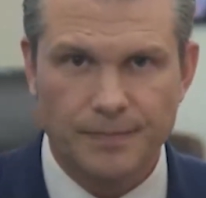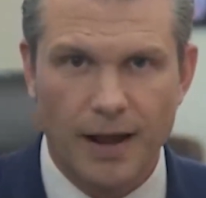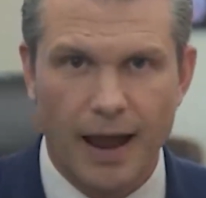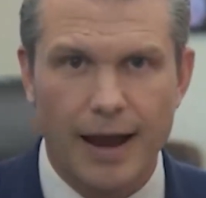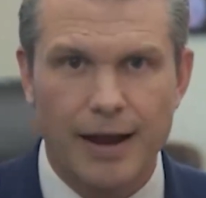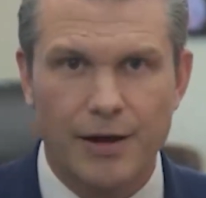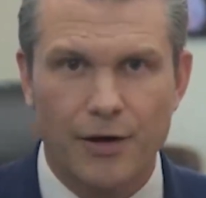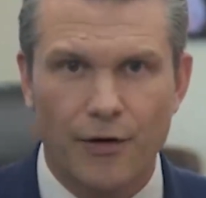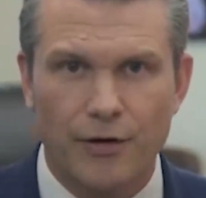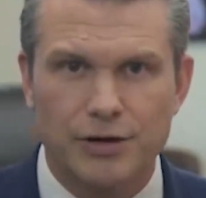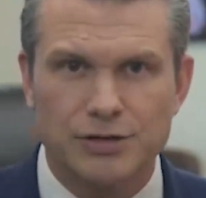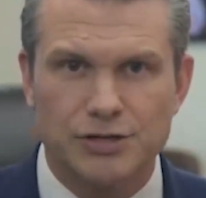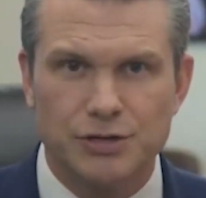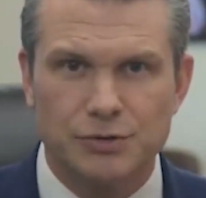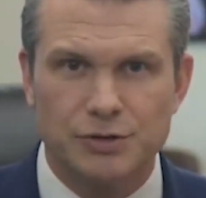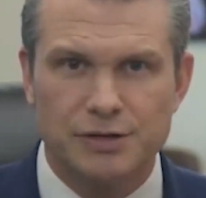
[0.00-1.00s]
I
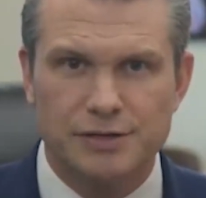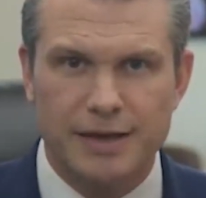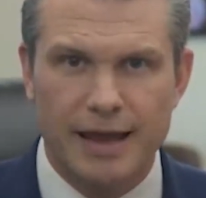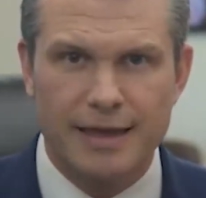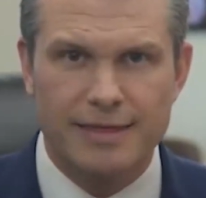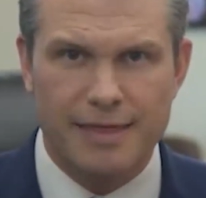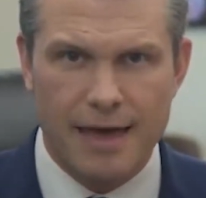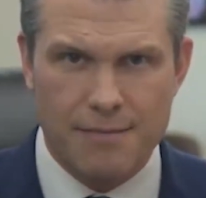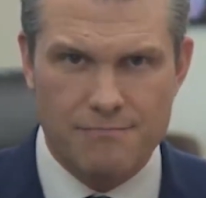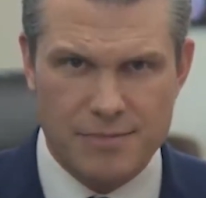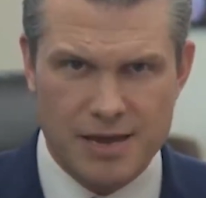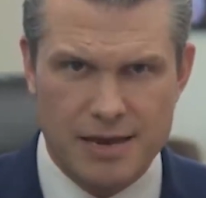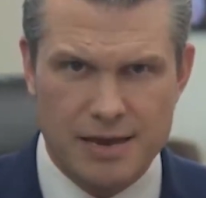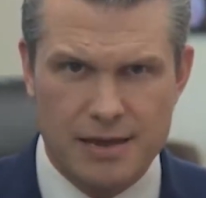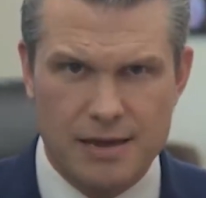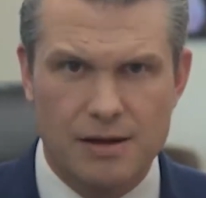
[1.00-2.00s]
encourage you to take that
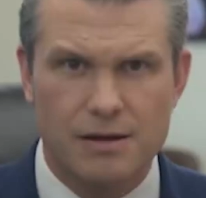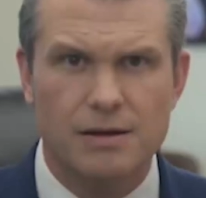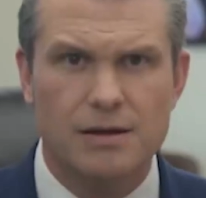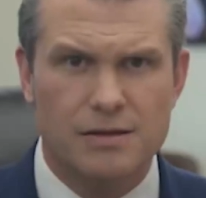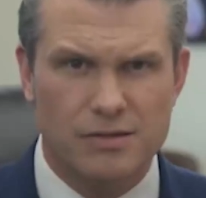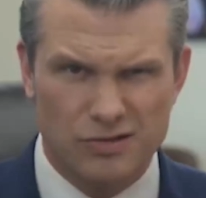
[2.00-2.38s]
media,